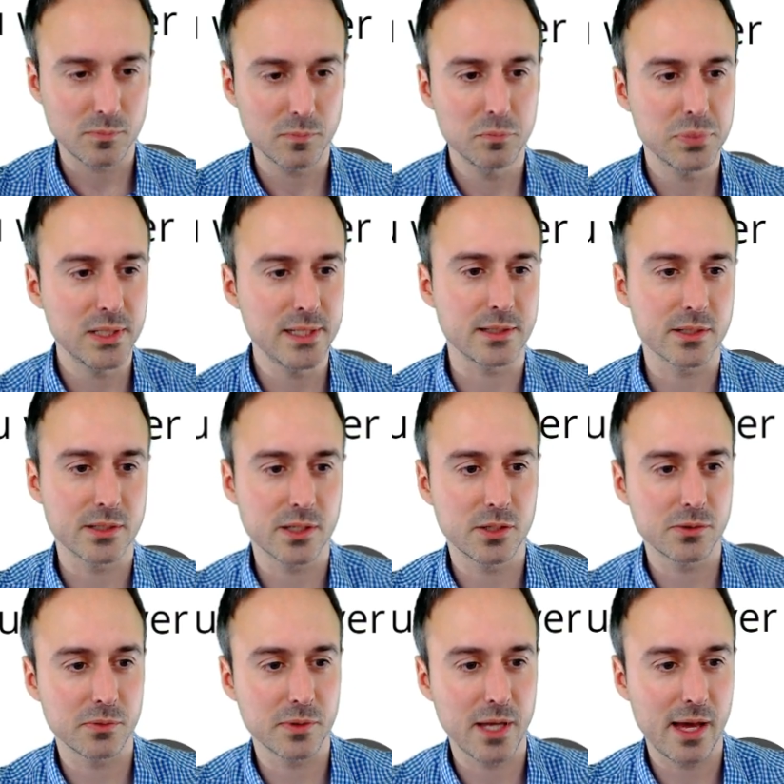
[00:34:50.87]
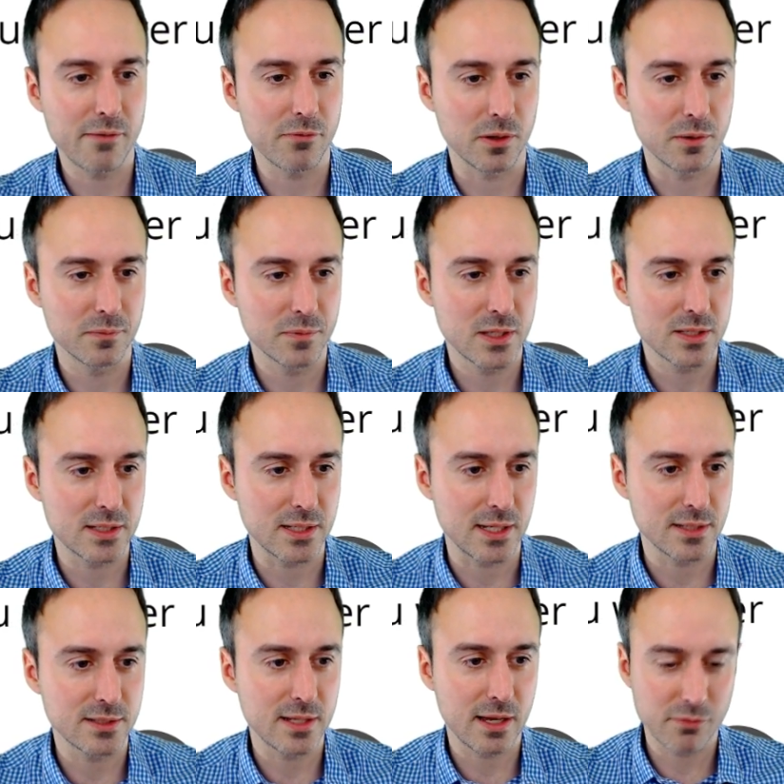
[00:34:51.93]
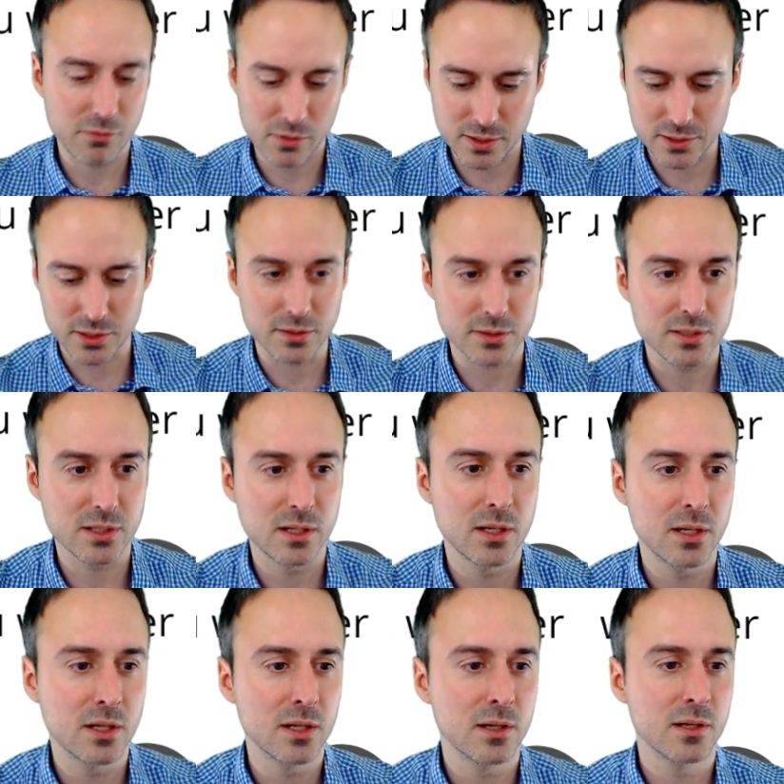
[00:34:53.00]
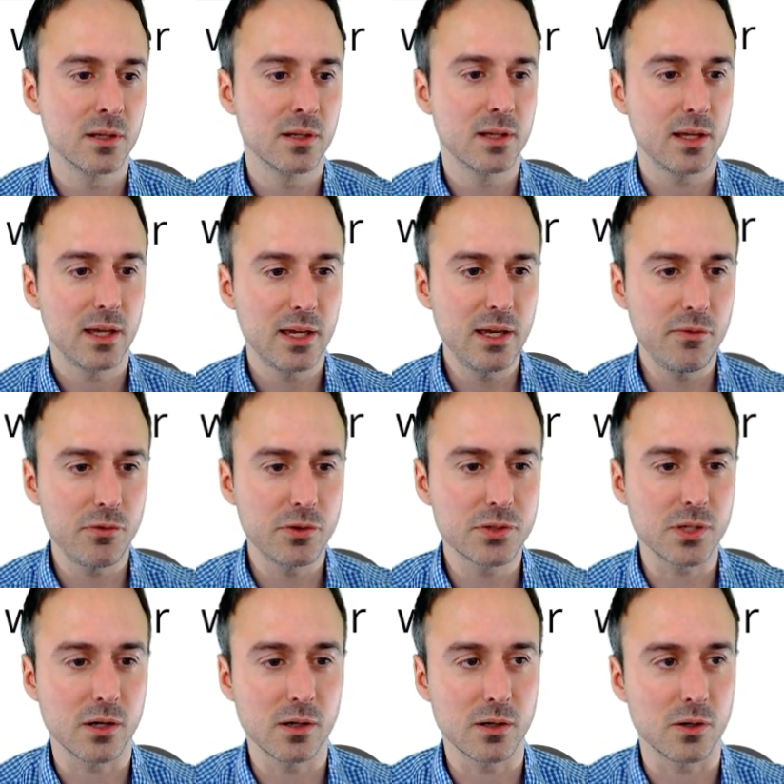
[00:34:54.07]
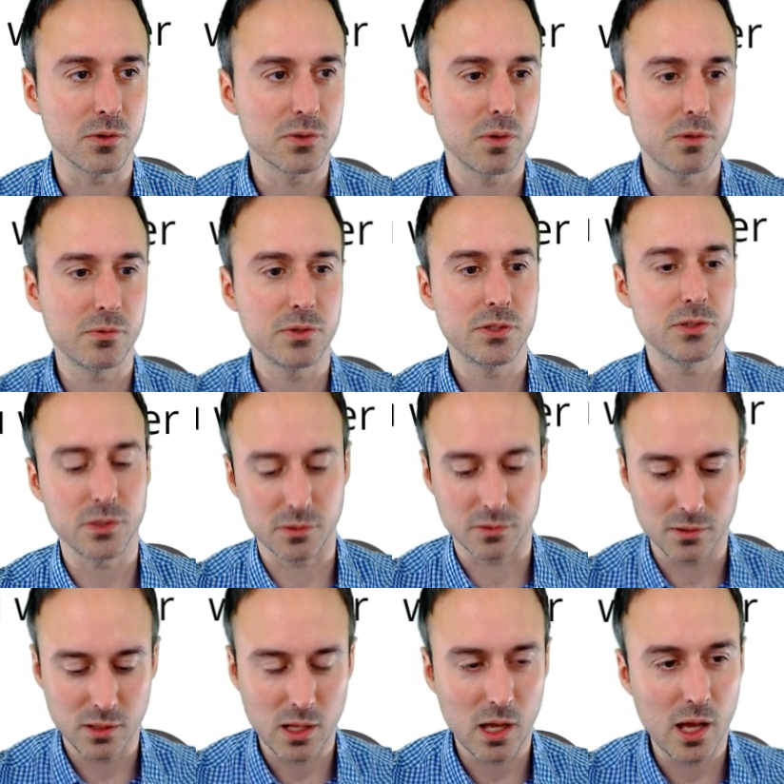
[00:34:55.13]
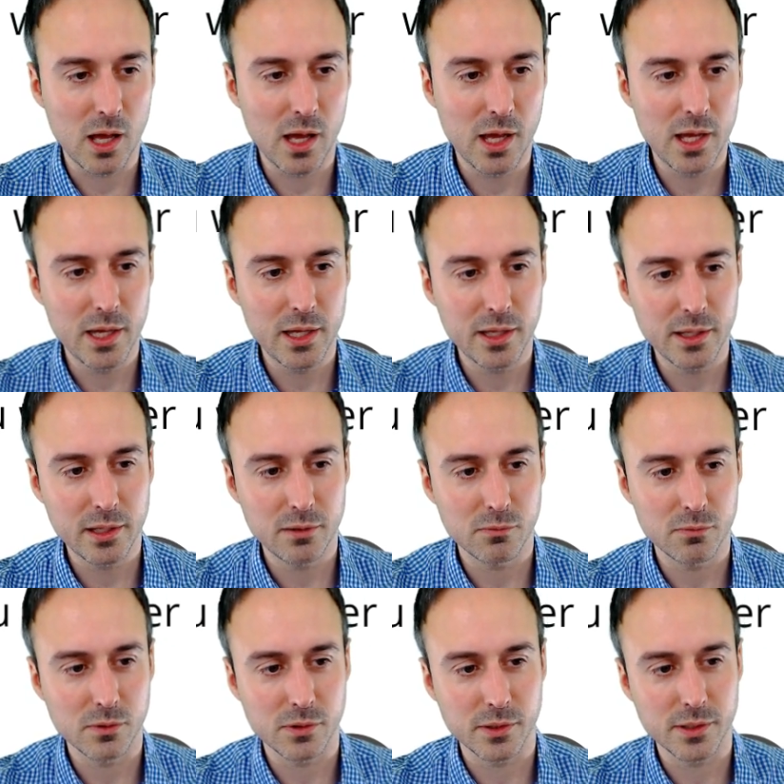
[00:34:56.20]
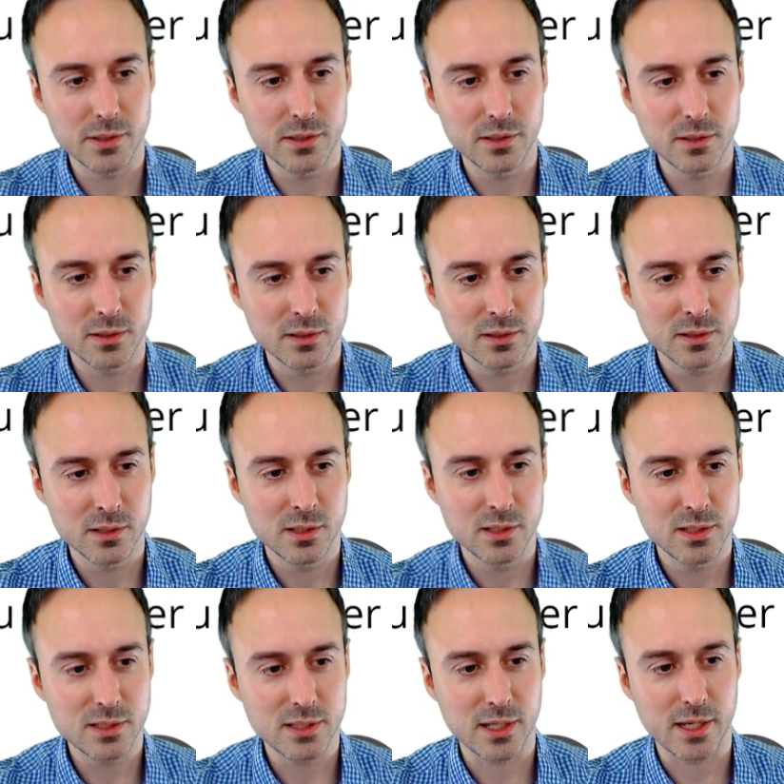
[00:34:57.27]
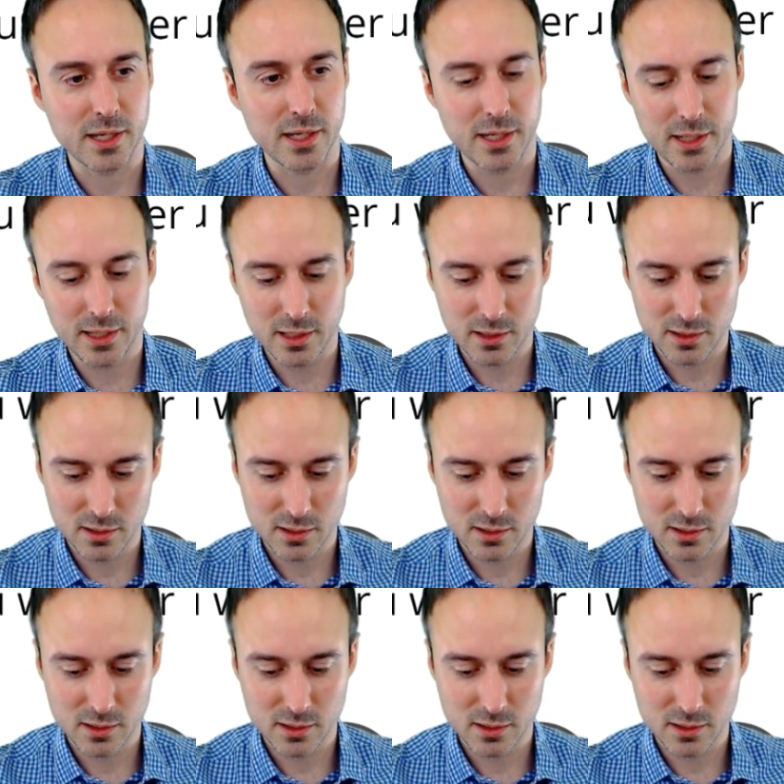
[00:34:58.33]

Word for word: please, because we have one. It's nice to have questions. If you saw a ghost, what would you do? I would say